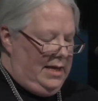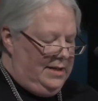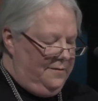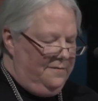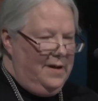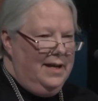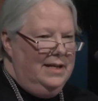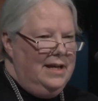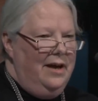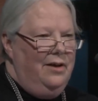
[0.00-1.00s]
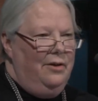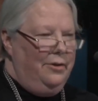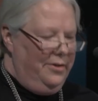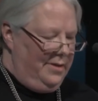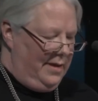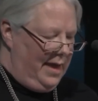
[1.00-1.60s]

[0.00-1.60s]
defined health